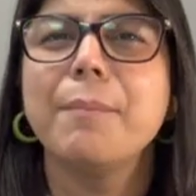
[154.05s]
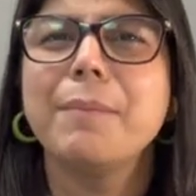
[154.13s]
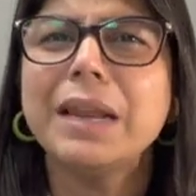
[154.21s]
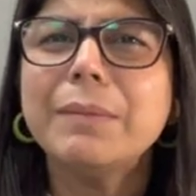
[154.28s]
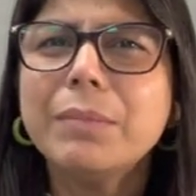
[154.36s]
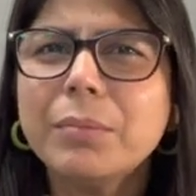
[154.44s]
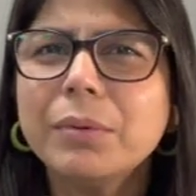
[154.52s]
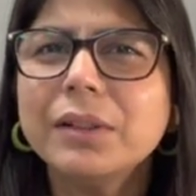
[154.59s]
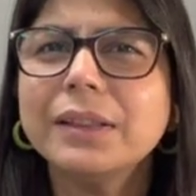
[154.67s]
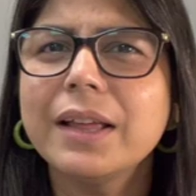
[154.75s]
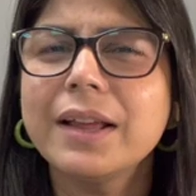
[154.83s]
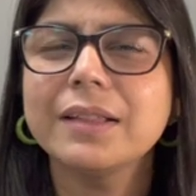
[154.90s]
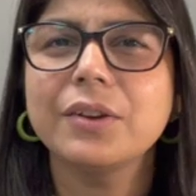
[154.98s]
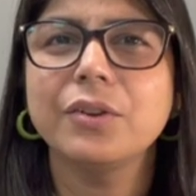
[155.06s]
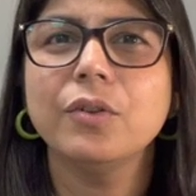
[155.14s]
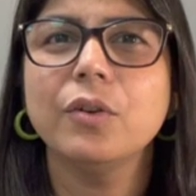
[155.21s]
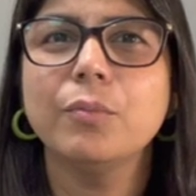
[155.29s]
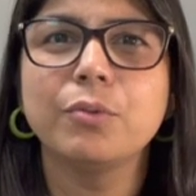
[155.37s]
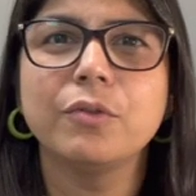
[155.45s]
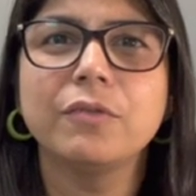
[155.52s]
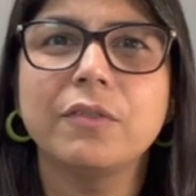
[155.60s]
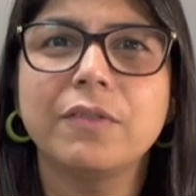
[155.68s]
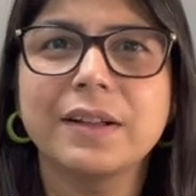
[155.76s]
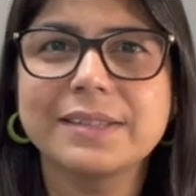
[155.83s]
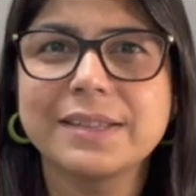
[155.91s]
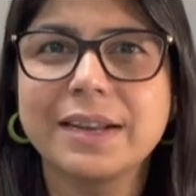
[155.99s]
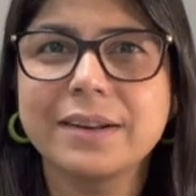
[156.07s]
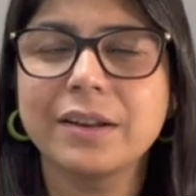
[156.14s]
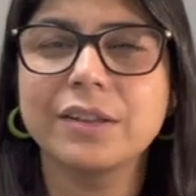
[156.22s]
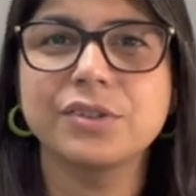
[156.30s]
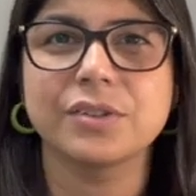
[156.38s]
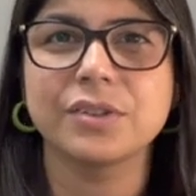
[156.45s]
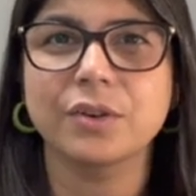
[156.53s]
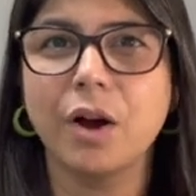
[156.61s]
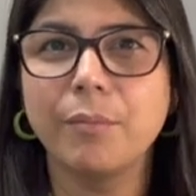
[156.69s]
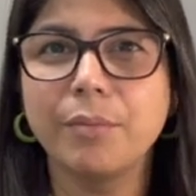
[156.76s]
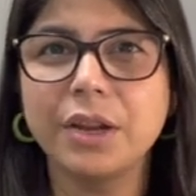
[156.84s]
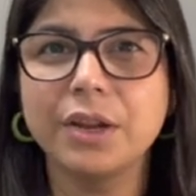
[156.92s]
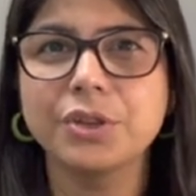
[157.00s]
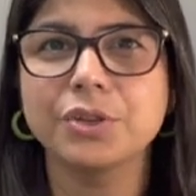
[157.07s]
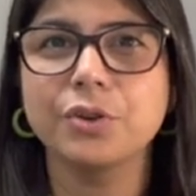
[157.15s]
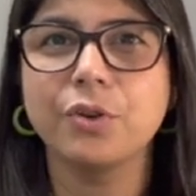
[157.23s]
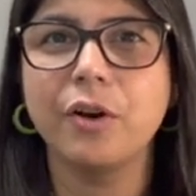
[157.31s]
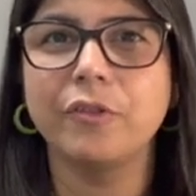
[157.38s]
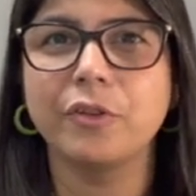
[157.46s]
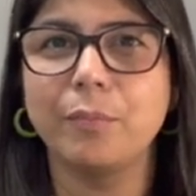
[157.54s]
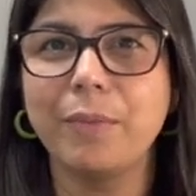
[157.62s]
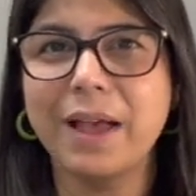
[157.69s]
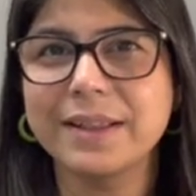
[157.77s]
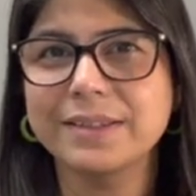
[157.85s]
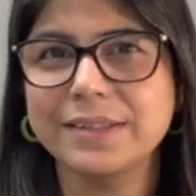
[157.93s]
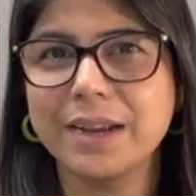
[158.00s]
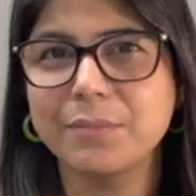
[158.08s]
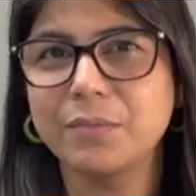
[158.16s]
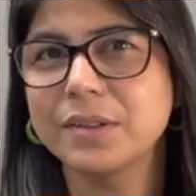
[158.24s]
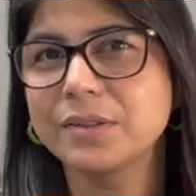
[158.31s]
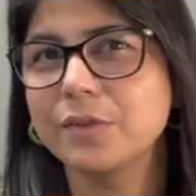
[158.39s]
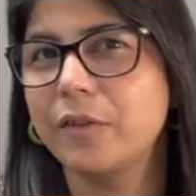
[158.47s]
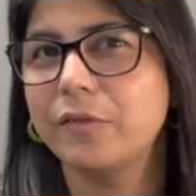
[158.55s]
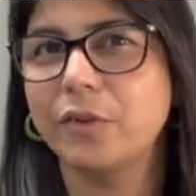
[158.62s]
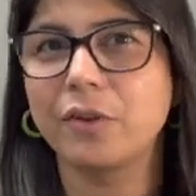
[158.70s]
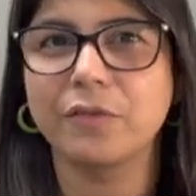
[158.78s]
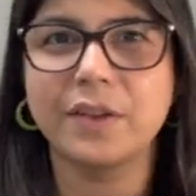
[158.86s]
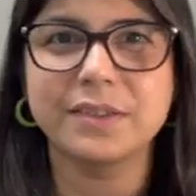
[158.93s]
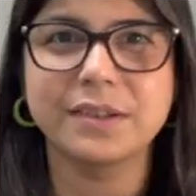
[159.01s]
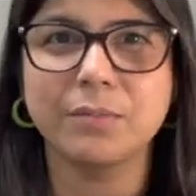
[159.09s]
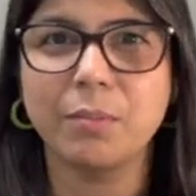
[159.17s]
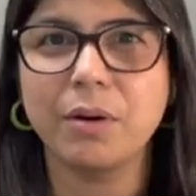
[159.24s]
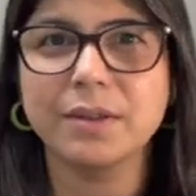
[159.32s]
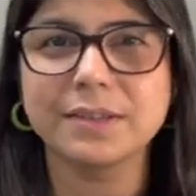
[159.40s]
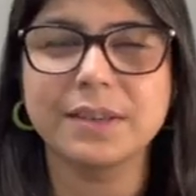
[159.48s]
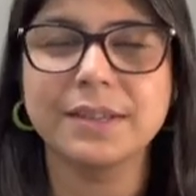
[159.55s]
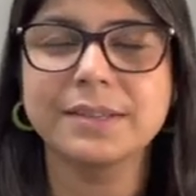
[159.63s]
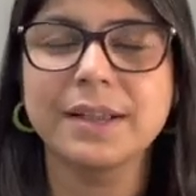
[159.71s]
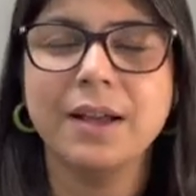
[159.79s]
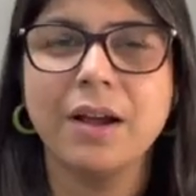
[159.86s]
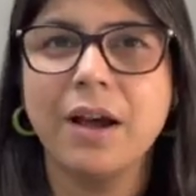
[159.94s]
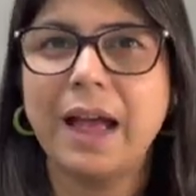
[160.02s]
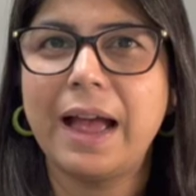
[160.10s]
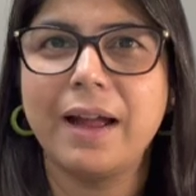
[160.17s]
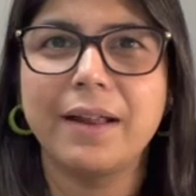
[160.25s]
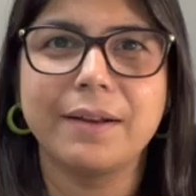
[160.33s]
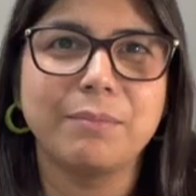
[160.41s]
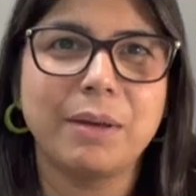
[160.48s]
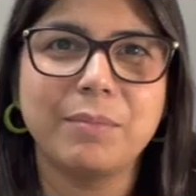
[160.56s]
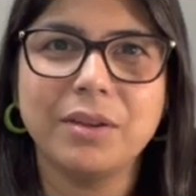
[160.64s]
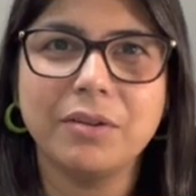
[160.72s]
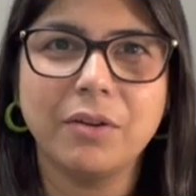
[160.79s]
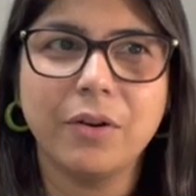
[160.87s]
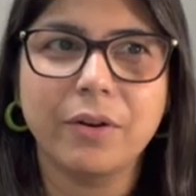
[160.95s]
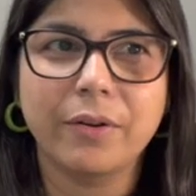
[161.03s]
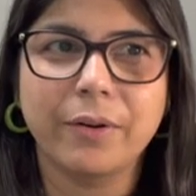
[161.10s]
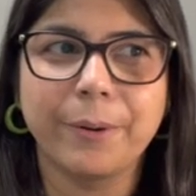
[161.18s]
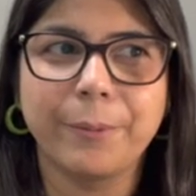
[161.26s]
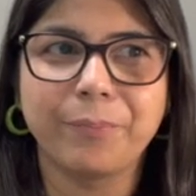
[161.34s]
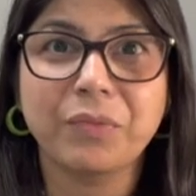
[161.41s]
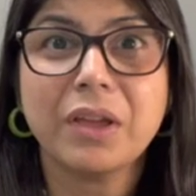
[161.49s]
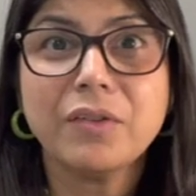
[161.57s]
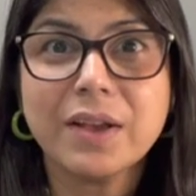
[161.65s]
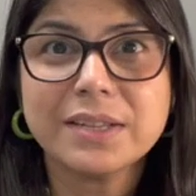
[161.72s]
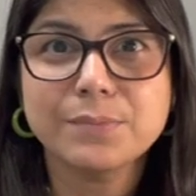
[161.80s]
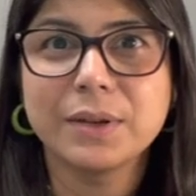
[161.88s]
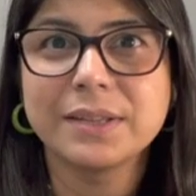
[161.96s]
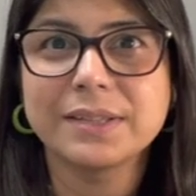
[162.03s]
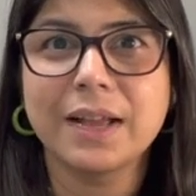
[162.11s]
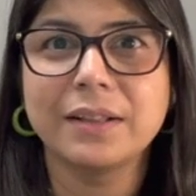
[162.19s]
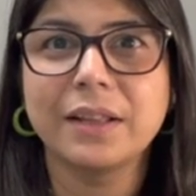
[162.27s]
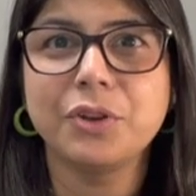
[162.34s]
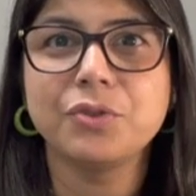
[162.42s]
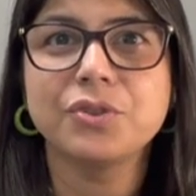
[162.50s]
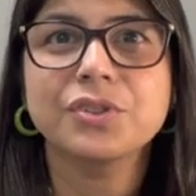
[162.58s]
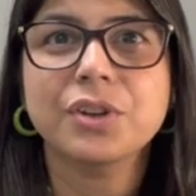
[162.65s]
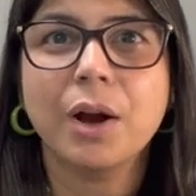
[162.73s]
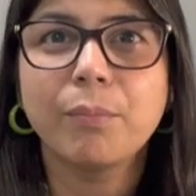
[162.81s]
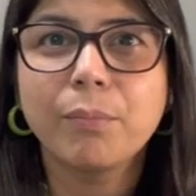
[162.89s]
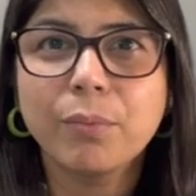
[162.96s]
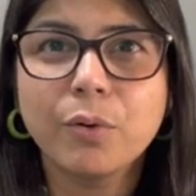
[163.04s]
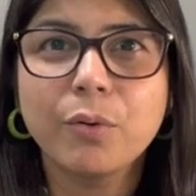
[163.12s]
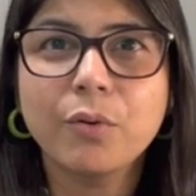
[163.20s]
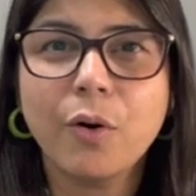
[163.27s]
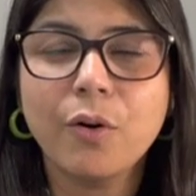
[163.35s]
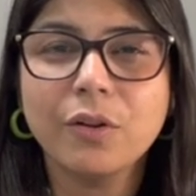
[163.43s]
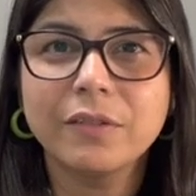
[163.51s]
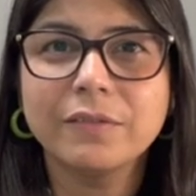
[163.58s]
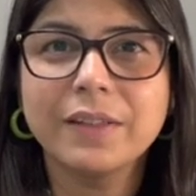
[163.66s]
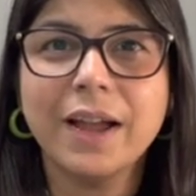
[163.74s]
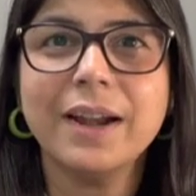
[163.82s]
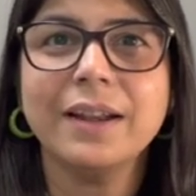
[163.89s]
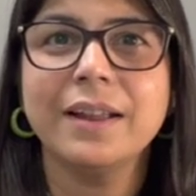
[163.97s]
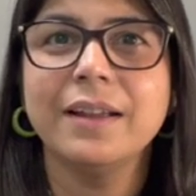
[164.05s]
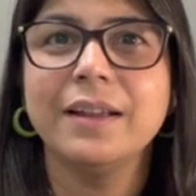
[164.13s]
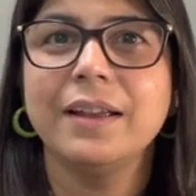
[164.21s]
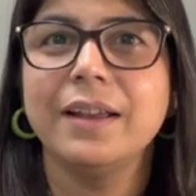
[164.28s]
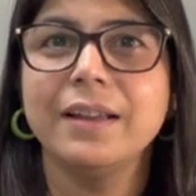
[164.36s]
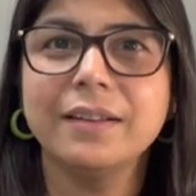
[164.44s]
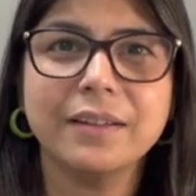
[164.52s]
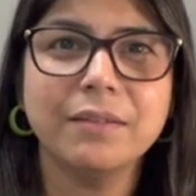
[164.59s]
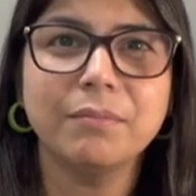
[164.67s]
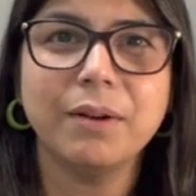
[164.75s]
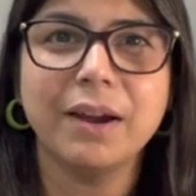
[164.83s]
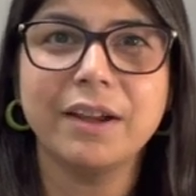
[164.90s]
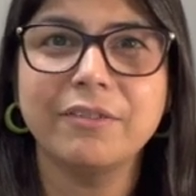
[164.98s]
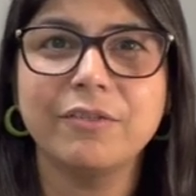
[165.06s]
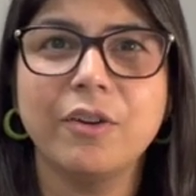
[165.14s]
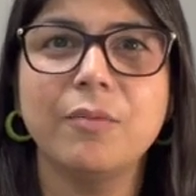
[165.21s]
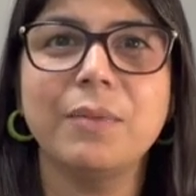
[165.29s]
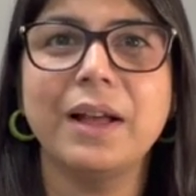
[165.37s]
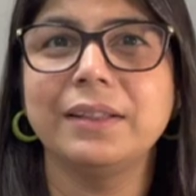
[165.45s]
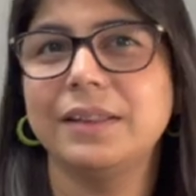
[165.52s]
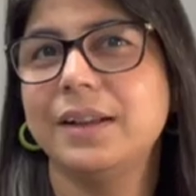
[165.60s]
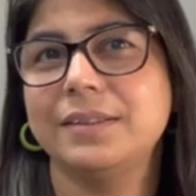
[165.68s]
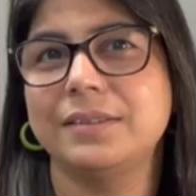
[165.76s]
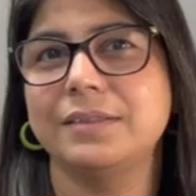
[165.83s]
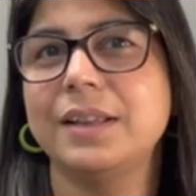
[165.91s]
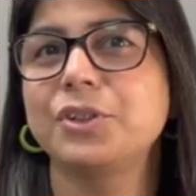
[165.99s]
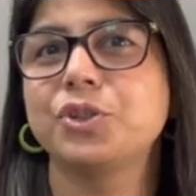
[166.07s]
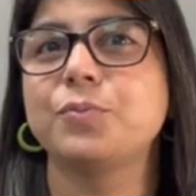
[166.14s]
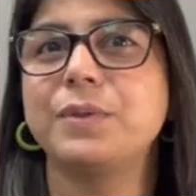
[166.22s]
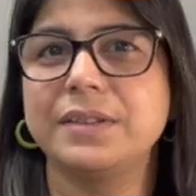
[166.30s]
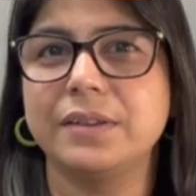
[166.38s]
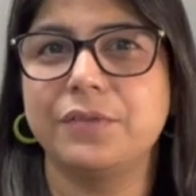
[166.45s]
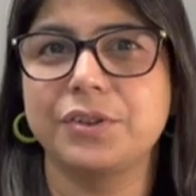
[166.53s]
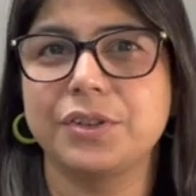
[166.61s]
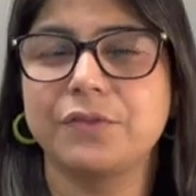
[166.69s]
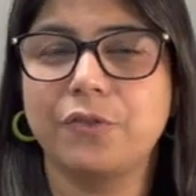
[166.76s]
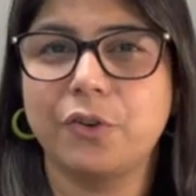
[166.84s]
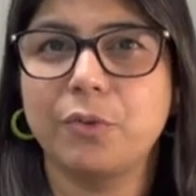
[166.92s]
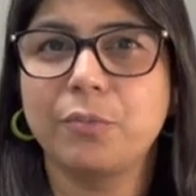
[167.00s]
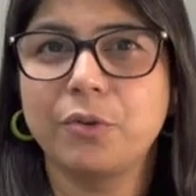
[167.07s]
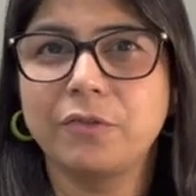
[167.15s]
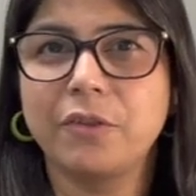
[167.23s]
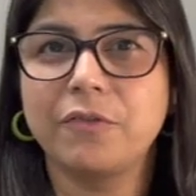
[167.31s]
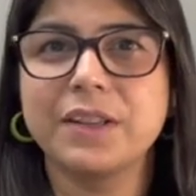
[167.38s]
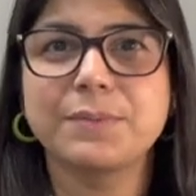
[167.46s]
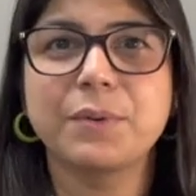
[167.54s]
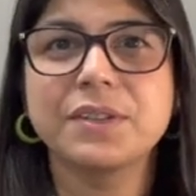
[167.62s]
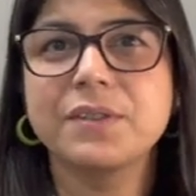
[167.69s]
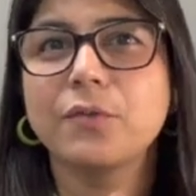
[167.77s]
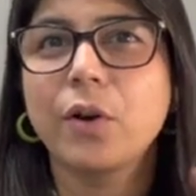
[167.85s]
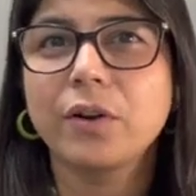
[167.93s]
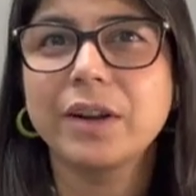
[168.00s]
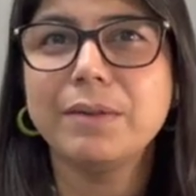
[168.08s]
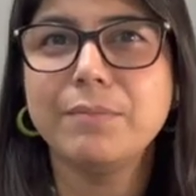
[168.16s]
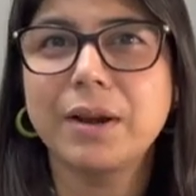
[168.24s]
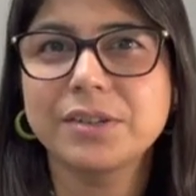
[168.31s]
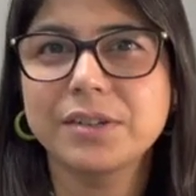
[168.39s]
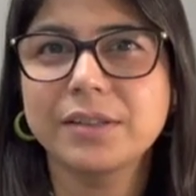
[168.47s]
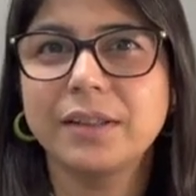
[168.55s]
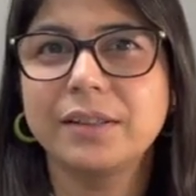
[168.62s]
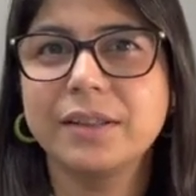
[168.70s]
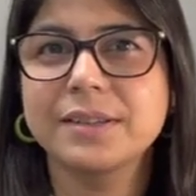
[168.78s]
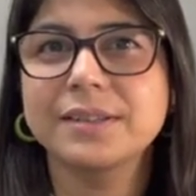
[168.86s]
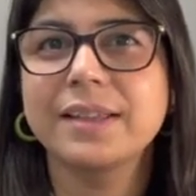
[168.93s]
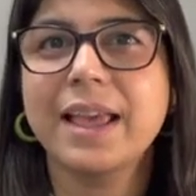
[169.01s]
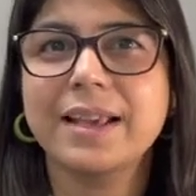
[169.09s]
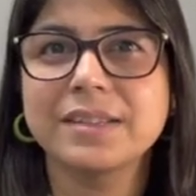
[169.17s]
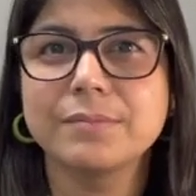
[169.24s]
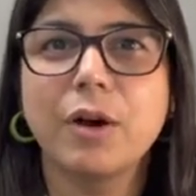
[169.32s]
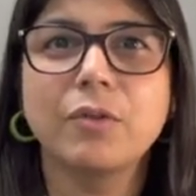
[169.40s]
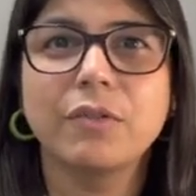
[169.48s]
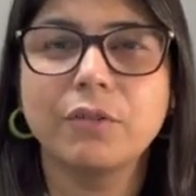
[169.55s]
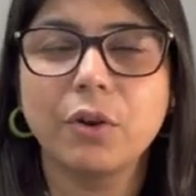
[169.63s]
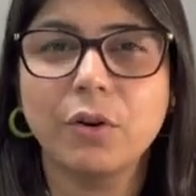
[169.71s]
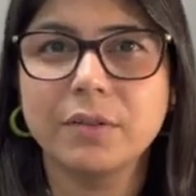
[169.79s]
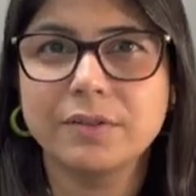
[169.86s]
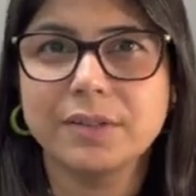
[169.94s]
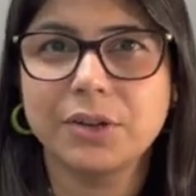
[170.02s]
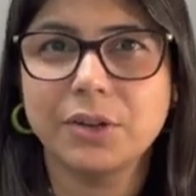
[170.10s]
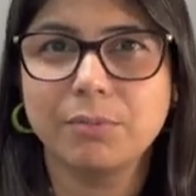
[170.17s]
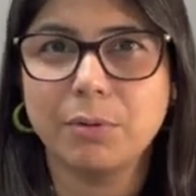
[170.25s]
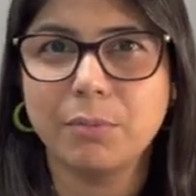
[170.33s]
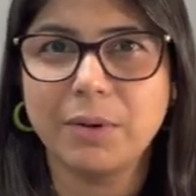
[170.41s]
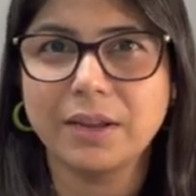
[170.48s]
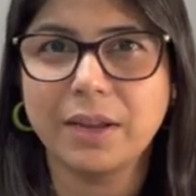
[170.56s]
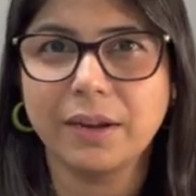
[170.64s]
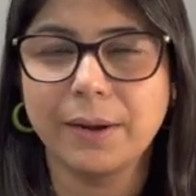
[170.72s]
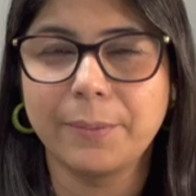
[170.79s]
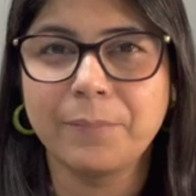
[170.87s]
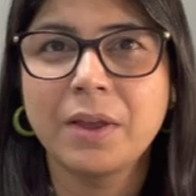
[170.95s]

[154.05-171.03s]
Many people think that, you know, a proof of funds letter is just a combination of your bank statements, of your fixed deposits, and maybe your um, investments. And then you just upload all of that in a combined form and that that should be sufficient for a proof of funds because you've already mentioned that this is the x amount of dollars that you'll be bringing in